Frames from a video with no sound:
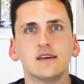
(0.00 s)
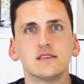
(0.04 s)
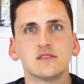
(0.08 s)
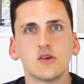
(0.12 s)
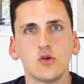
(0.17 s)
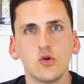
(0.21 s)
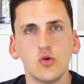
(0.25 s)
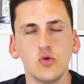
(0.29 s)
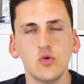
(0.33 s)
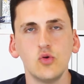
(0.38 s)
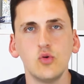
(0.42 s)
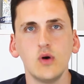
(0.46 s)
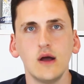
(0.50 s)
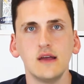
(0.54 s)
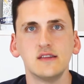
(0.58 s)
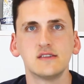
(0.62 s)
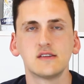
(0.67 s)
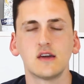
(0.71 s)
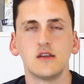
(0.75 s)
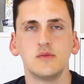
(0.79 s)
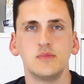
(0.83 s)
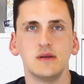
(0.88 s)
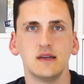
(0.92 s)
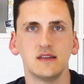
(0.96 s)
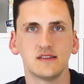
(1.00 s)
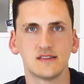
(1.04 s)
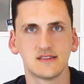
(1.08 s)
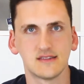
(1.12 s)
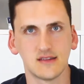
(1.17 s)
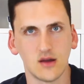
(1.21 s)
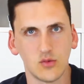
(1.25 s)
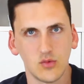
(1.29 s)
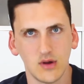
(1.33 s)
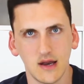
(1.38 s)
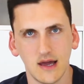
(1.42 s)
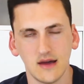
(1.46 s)
is always going to be in
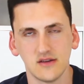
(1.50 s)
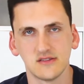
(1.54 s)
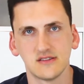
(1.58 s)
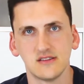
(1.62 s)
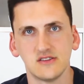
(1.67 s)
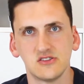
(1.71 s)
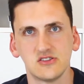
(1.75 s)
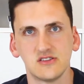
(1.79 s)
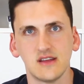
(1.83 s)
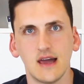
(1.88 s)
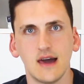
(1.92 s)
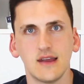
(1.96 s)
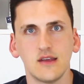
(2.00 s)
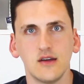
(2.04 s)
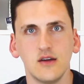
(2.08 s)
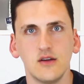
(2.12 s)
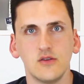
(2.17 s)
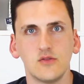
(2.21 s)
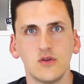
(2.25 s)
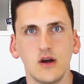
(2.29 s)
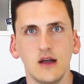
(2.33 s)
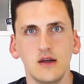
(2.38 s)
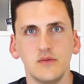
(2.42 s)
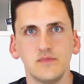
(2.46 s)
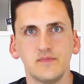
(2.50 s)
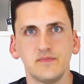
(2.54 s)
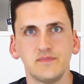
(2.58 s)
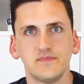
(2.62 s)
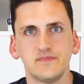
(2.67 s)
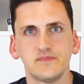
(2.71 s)
someone else's shadow, right?